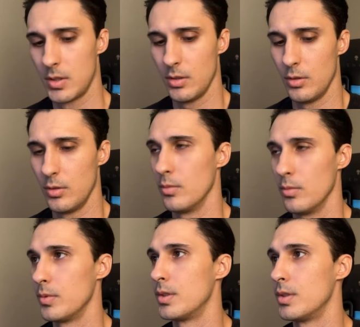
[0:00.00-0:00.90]
So
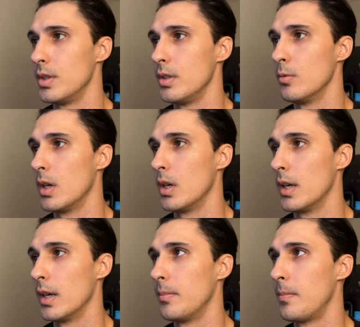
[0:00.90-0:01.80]

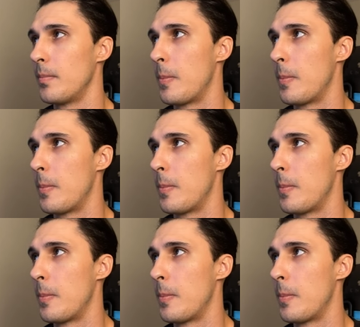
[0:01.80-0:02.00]
GUI,